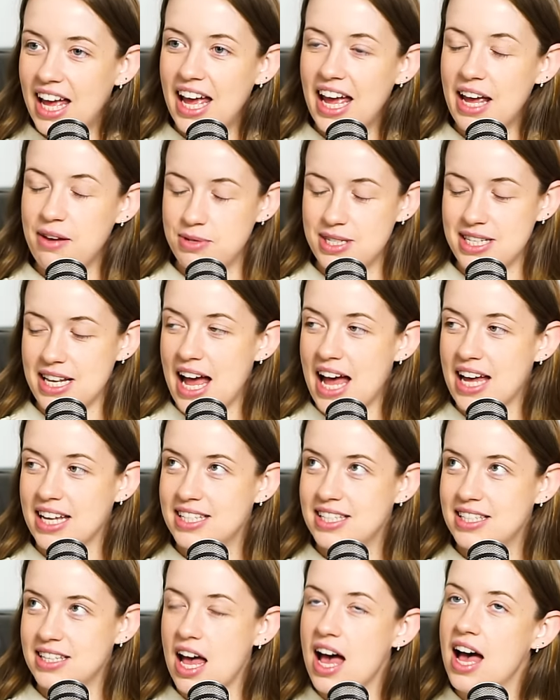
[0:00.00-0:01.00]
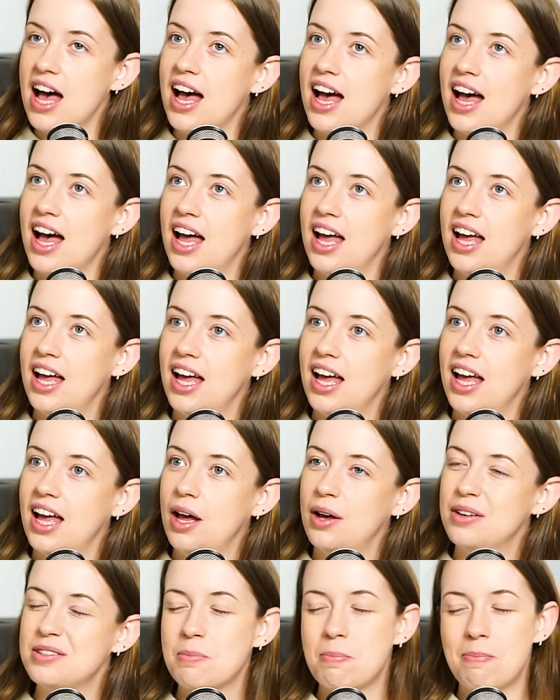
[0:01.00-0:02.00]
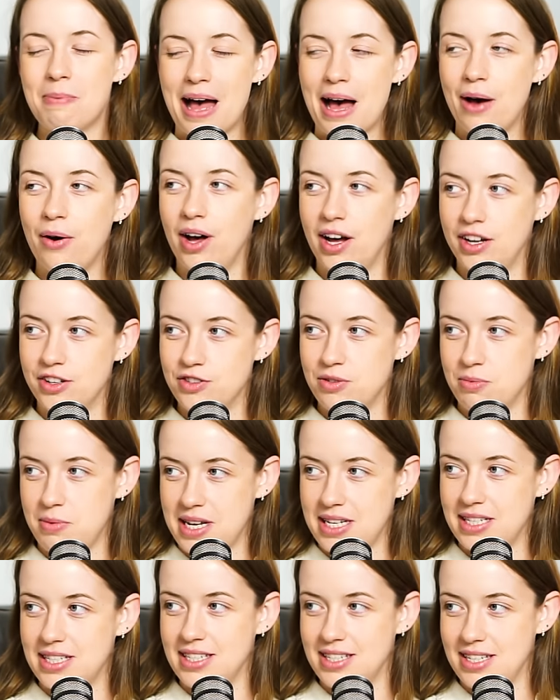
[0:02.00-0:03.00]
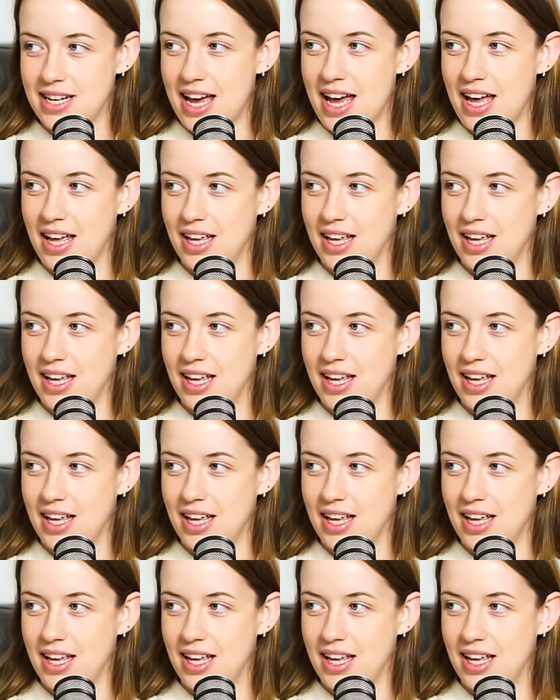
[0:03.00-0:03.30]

It was less. It was about 100 meters, yeah.